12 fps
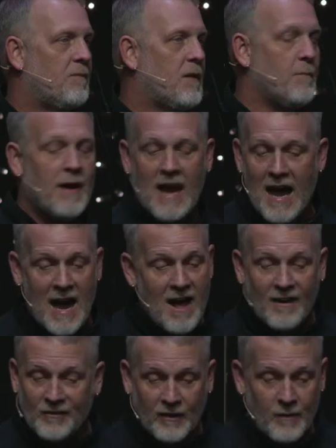But I
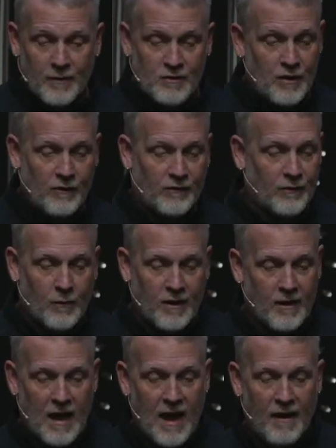honestly would choose the
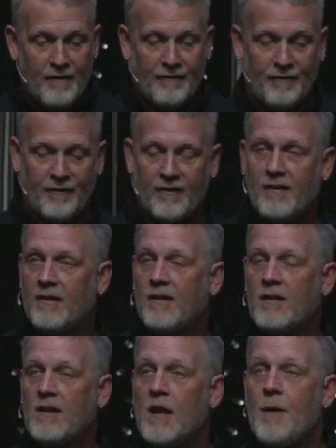word love
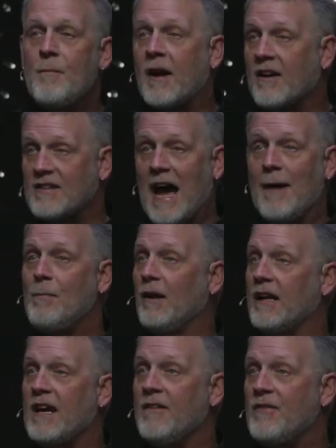because I
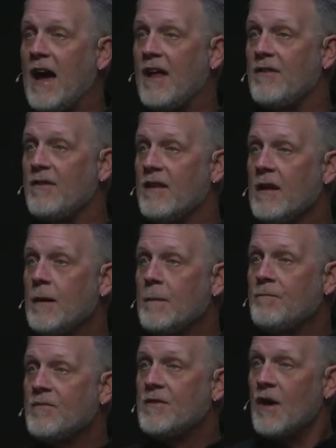believe that
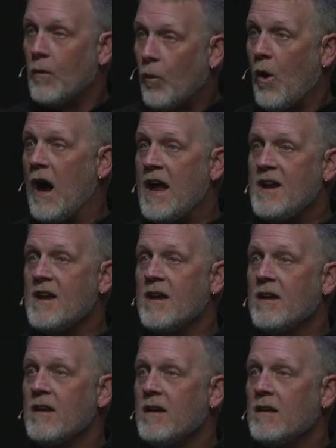the
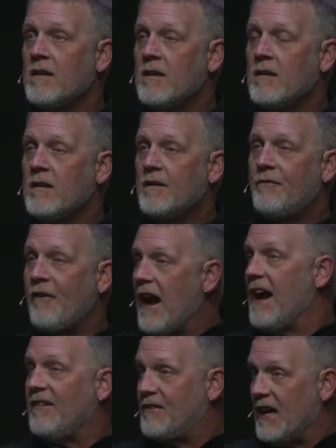one
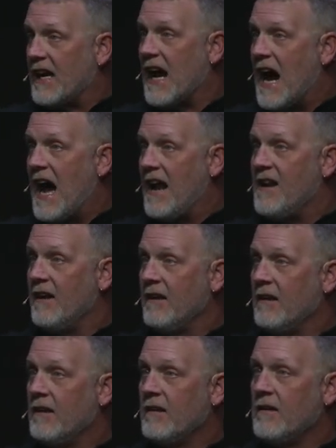phrase that God
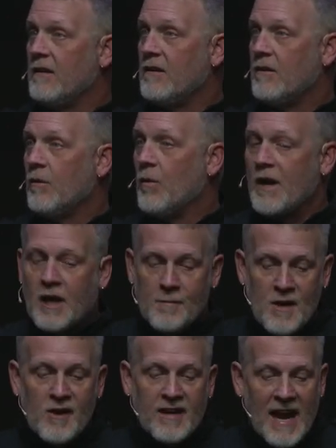would
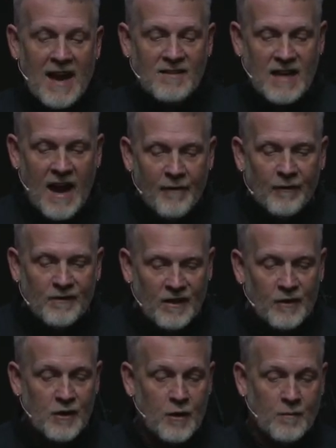communicate to every
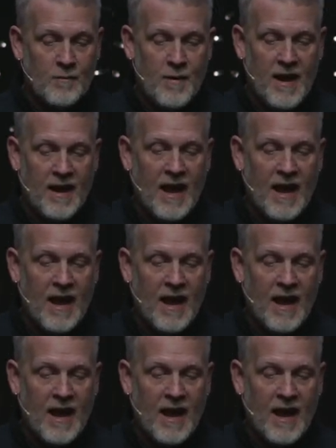single human being.